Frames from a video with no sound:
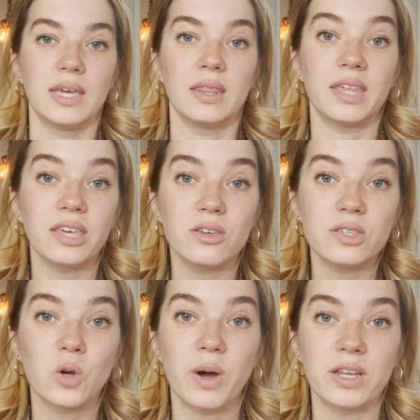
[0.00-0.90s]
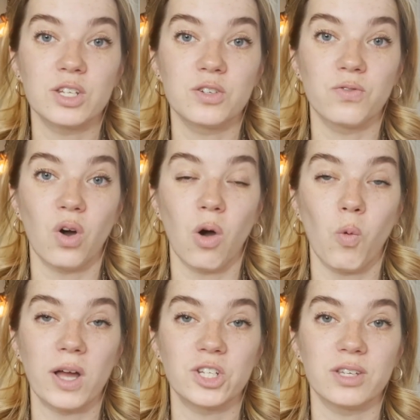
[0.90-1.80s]
Thank you so much for
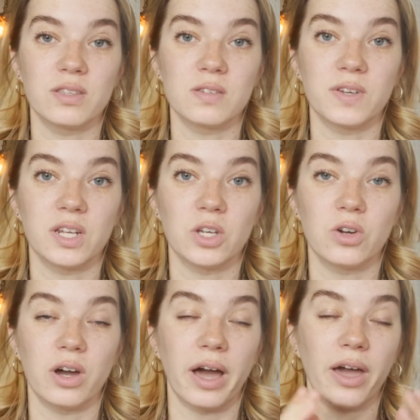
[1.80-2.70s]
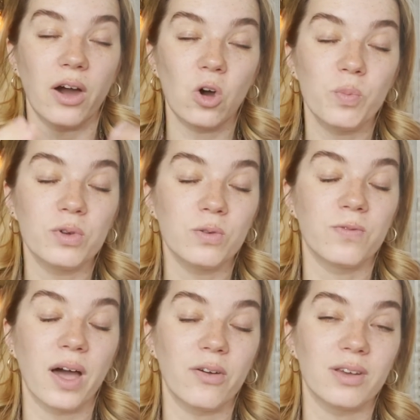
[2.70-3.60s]
watching this video. I hope you
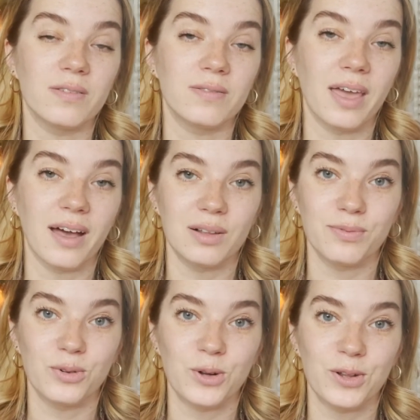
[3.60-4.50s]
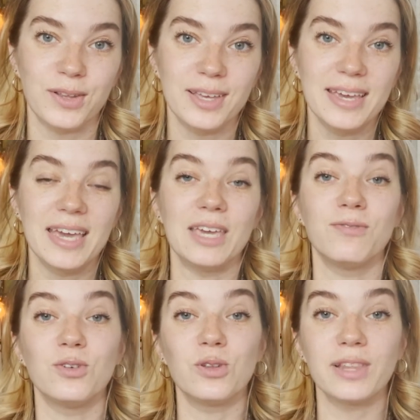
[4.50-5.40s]
found it helpful. If
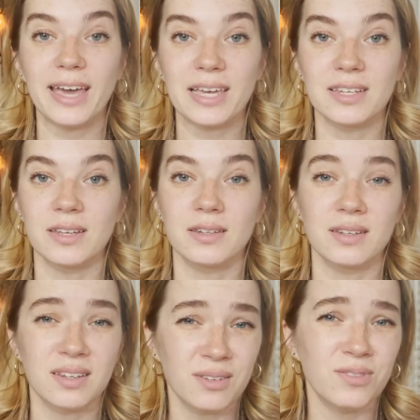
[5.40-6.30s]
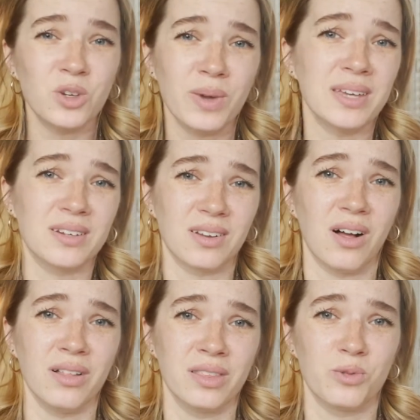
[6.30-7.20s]
you liked it, and if you made it
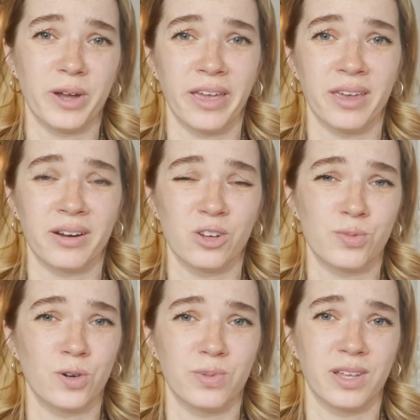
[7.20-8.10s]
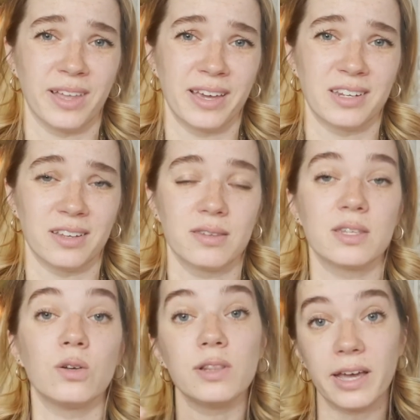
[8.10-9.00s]
all the way here, you probably liked it.
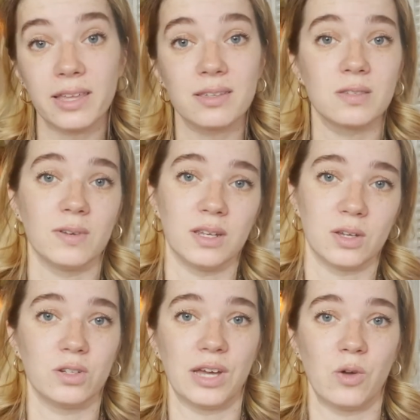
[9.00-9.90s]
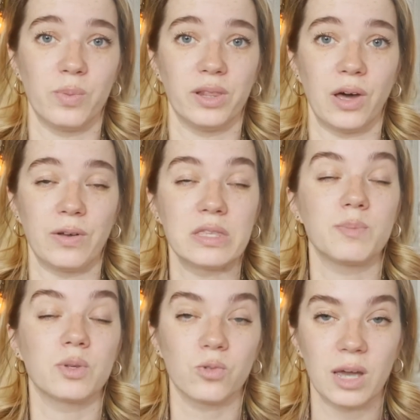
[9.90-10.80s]
So like this video down below and
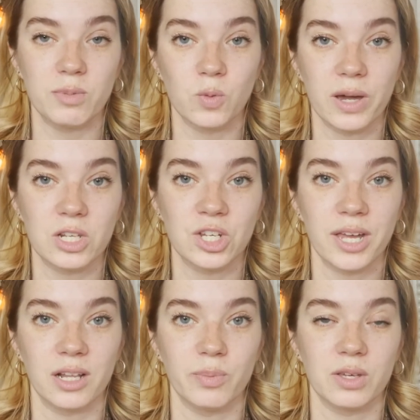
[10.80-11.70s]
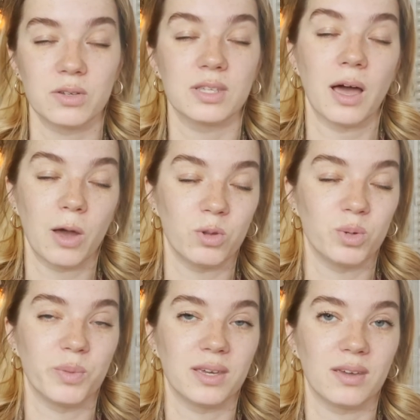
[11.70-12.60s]
subscribe to my channel, because I will be
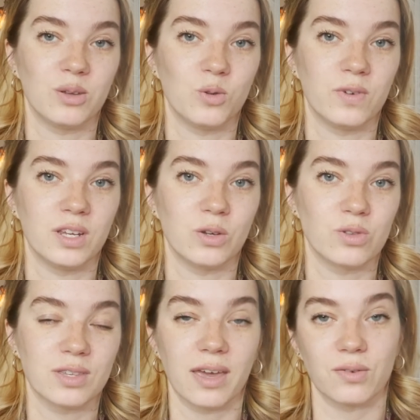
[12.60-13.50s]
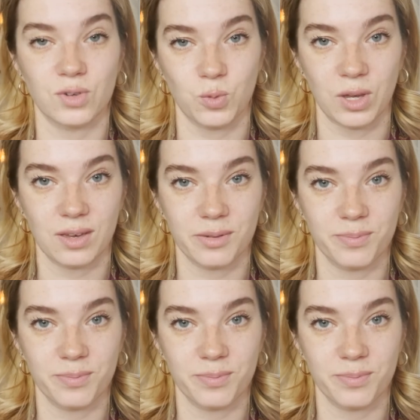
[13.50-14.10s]
making new videos every week.